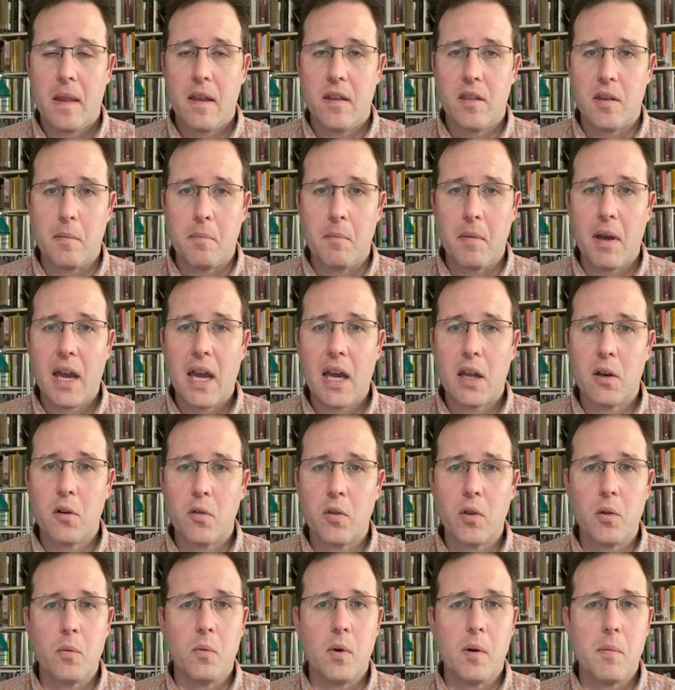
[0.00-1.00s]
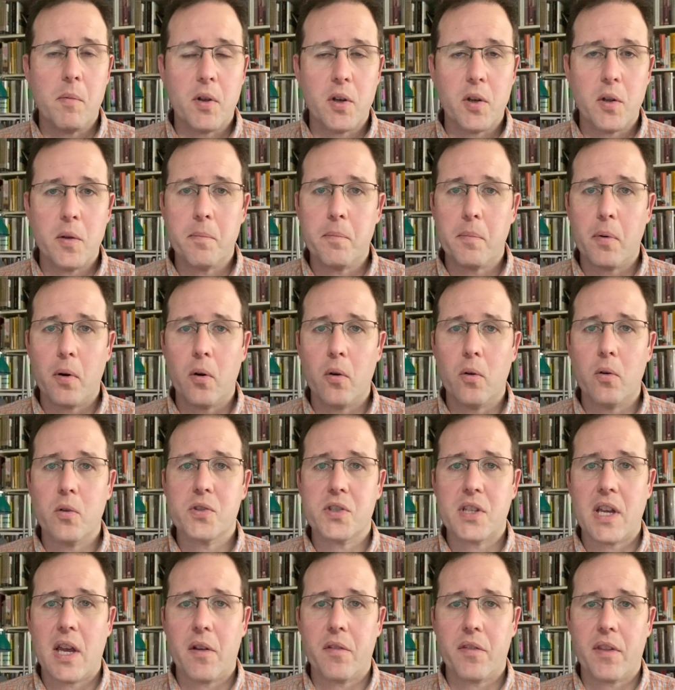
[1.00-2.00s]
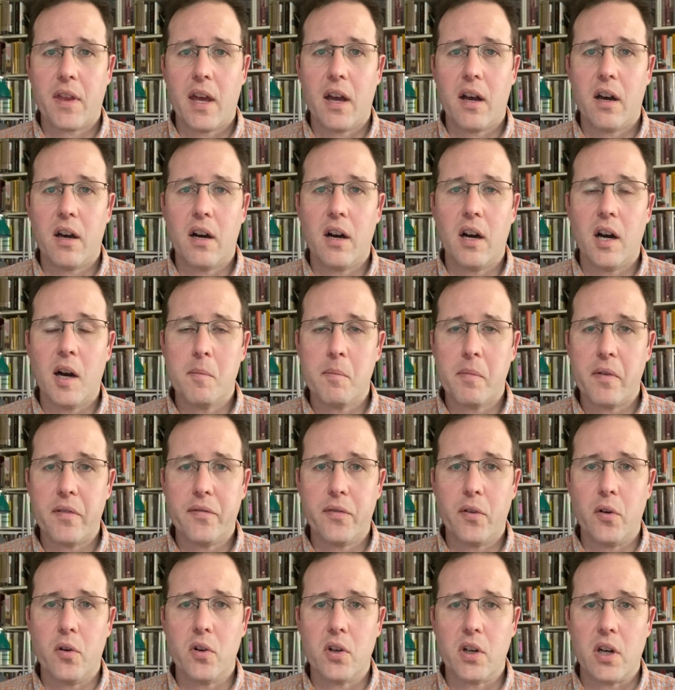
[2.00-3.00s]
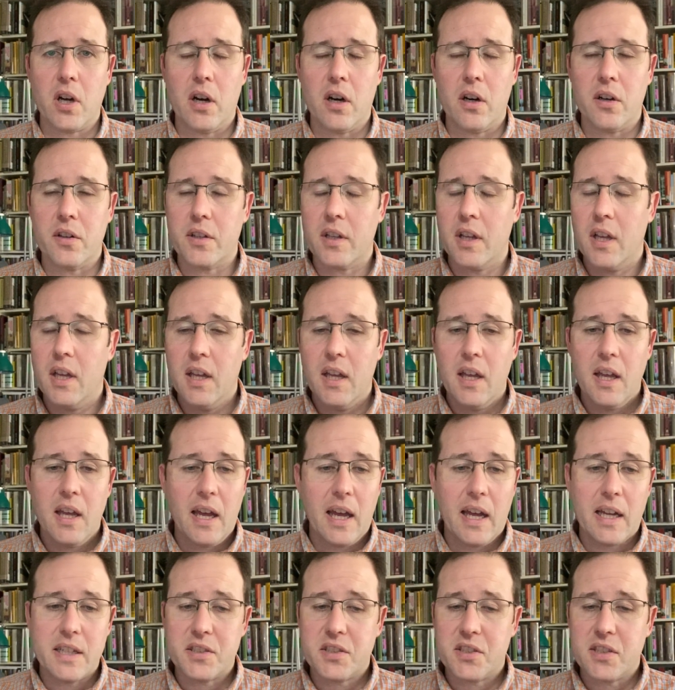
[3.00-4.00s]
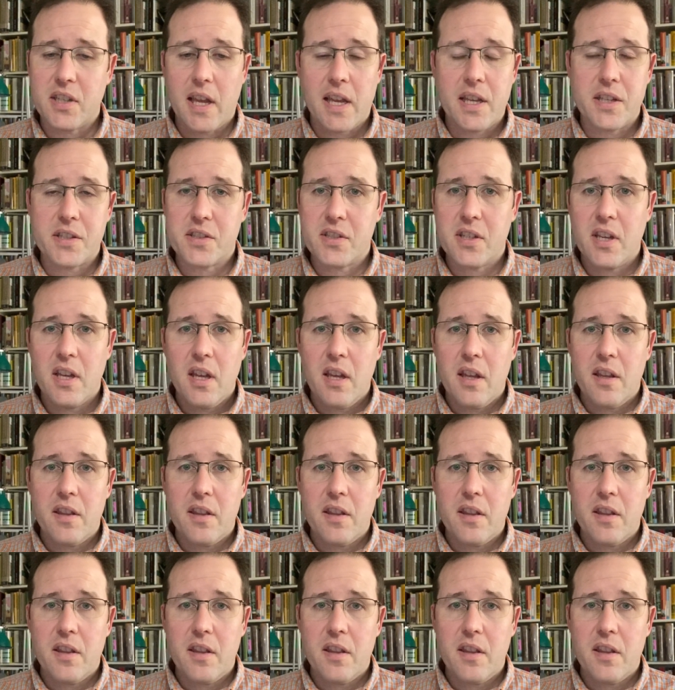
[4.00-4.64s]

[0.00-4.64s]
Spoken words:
the man or the woman who pours out their heart before God and says,